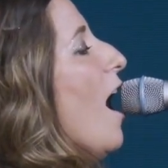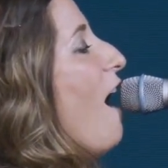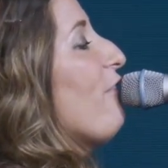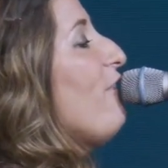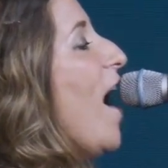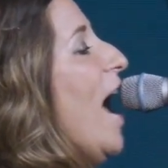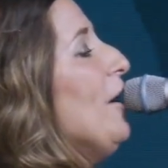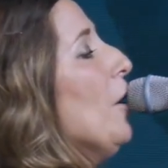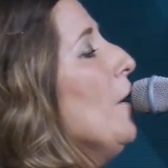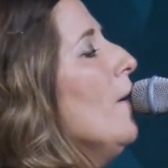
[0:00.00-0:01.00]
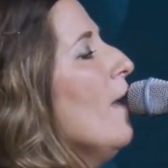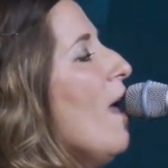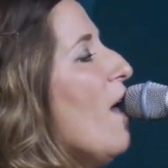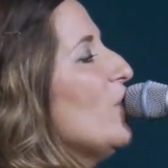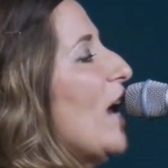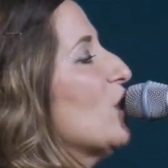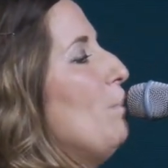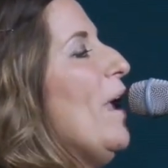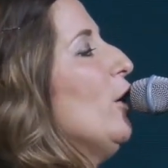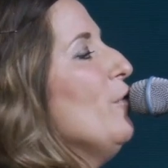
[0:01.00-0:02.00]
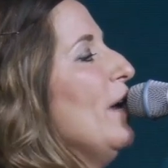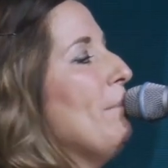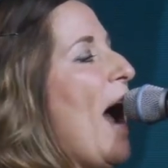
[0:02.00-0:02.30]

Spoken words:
a fire that's bigger than